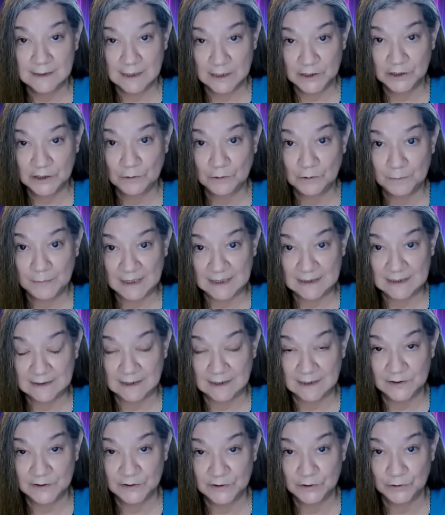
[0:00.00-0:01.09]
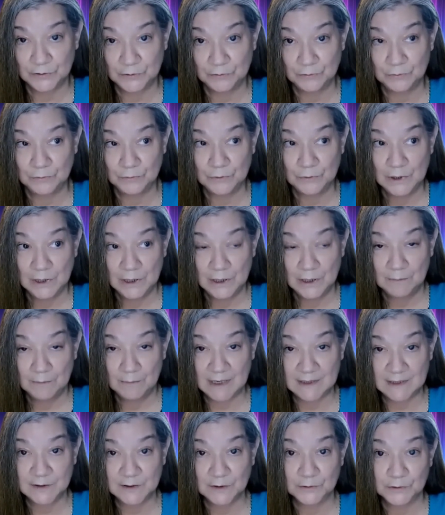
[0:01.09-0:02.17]
digital business to
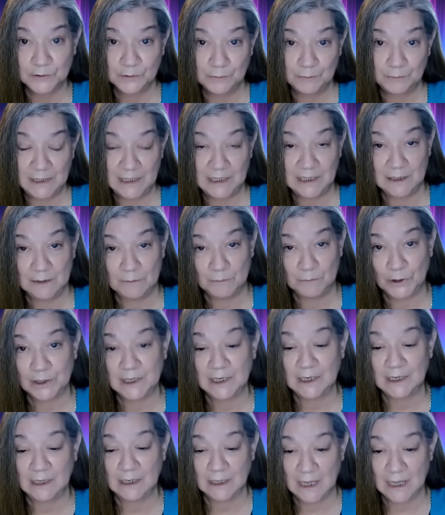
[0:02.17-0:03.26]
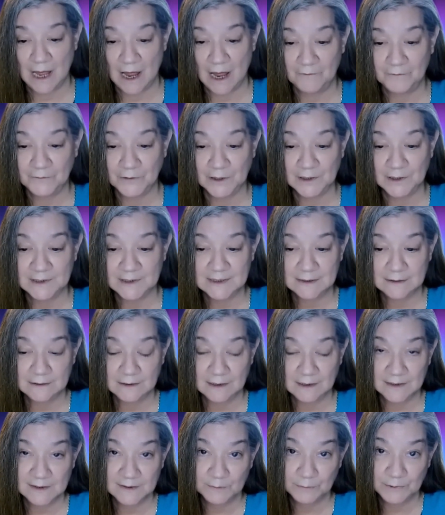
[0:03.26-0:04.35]
my social media marketing efforts.
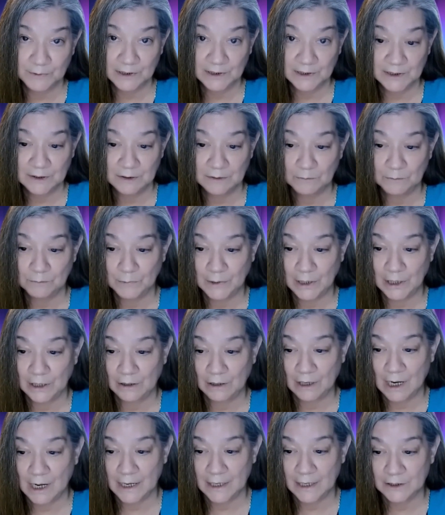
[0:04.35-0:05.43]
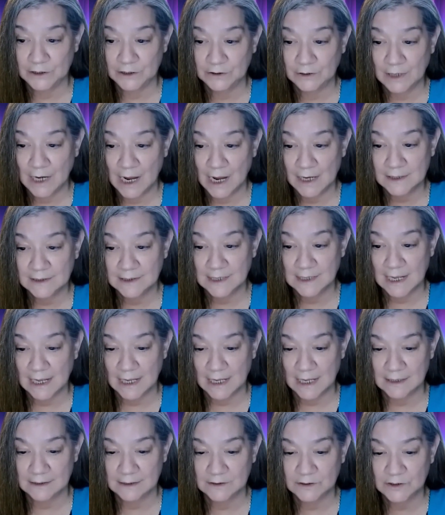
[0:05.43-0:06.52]
It's really where I attract
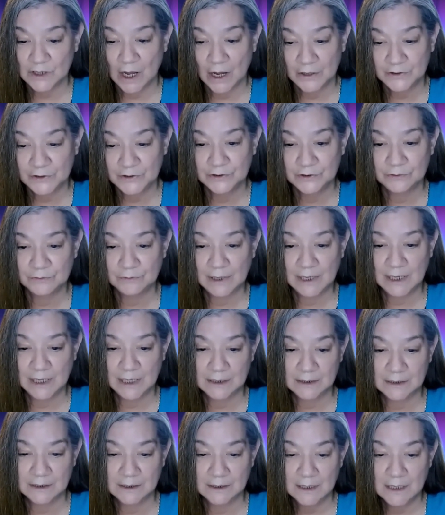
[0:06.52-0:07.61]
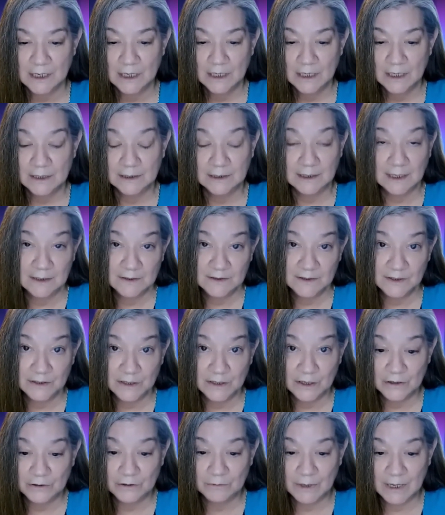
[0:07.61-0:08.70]
and talk to and get to
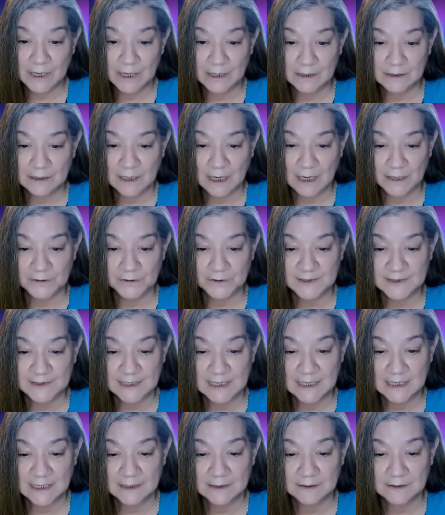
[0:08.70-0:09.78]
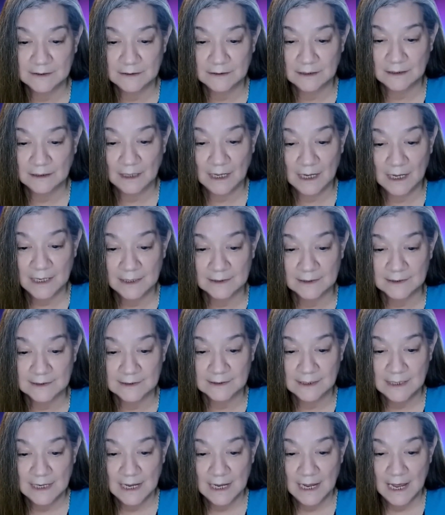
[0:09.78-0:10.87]
know and understand
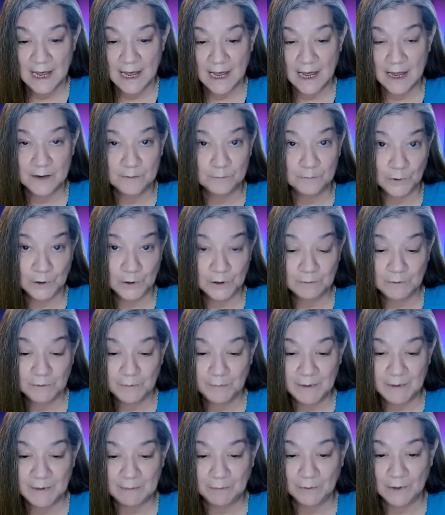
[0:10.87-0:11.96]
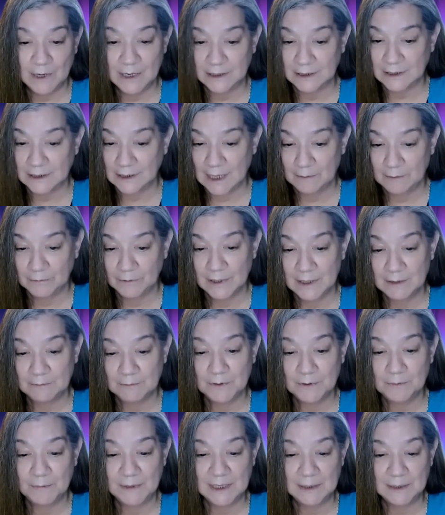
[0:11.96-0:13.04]
clients and work with people and collaborate
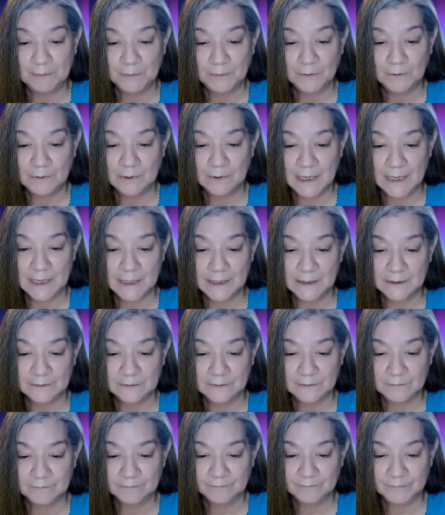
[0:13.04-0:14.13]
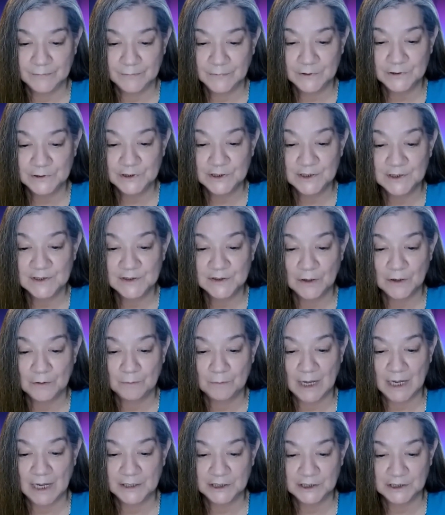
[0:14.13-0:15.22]
with people. And there's just so
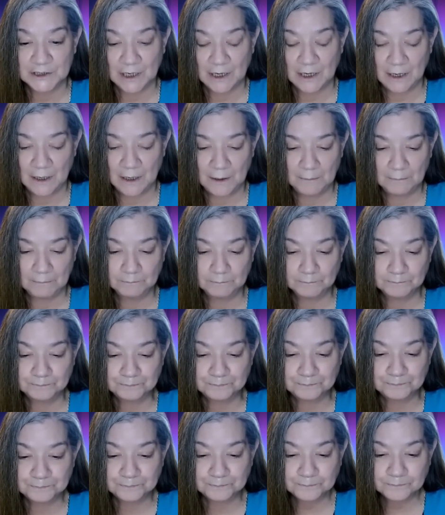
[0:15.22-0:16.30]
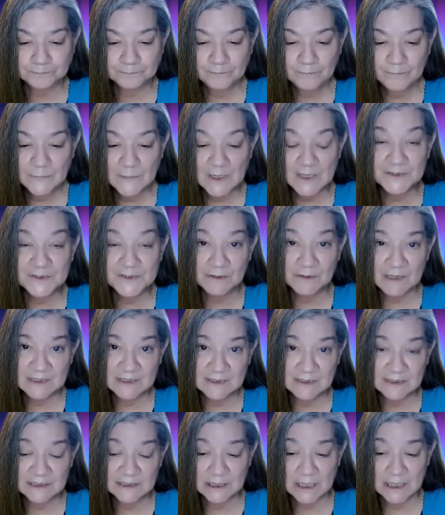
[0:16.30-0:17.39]
much. So I
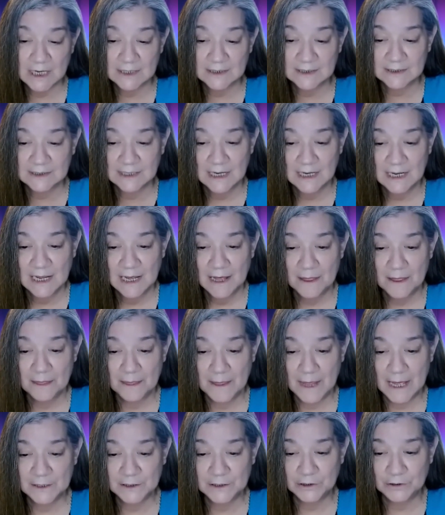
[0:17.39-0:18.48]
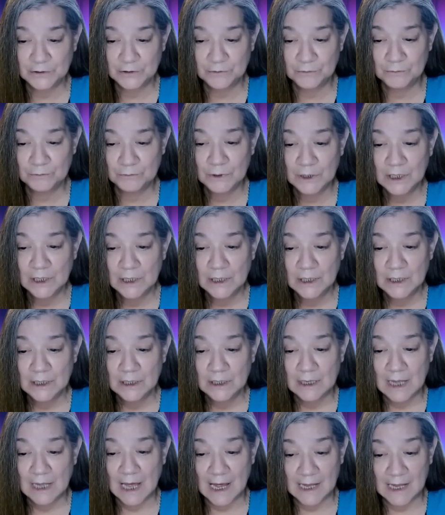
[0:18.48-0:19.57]
suggest that you,
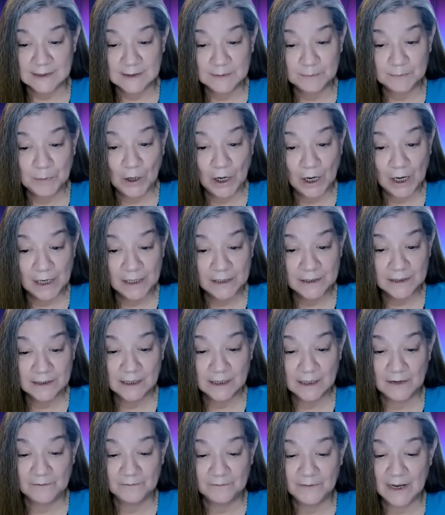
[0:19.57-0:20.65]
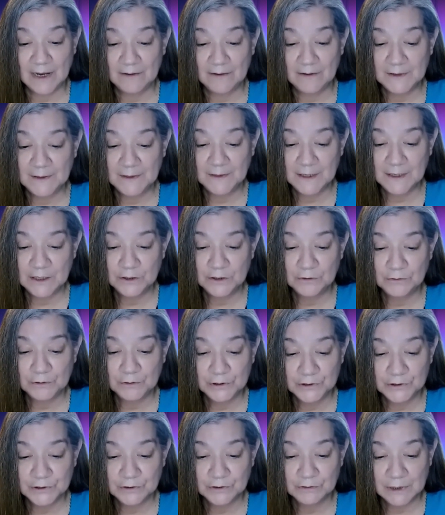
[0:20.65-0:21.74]
as part of everything you're
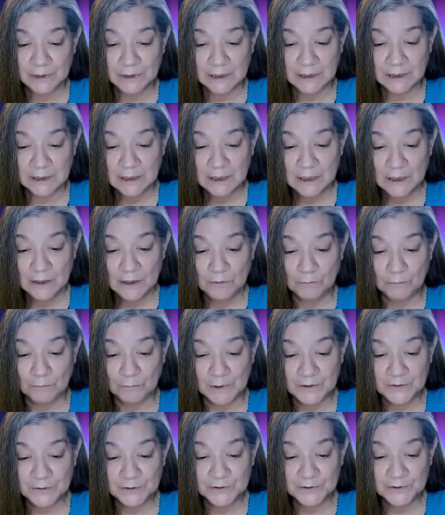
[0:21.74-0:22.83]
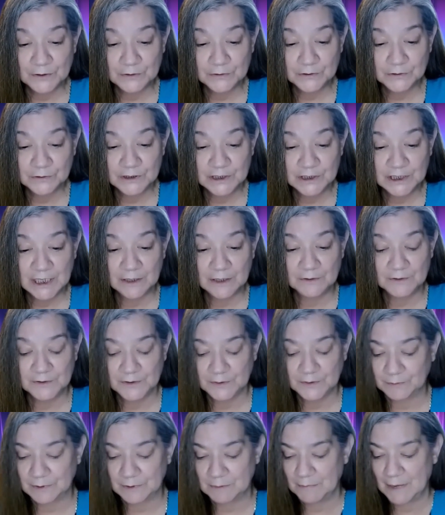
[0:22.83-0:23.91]
doing with your social
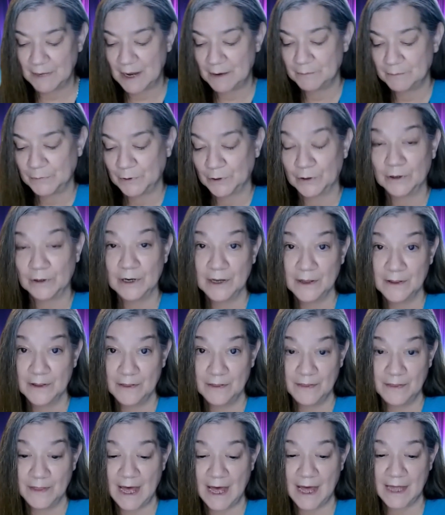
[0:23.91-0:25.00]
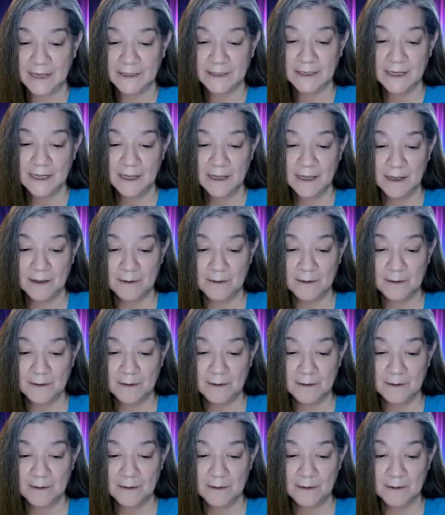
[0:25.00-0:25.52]
channels, remember that